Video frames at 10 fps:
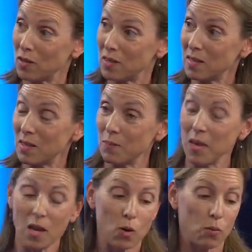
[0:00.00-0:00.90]
system.
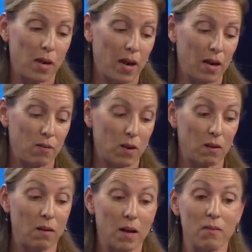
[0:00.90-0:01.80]
We have a
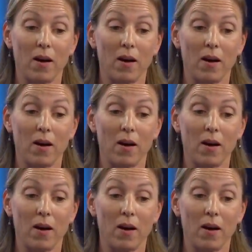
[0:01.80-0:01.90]
lot of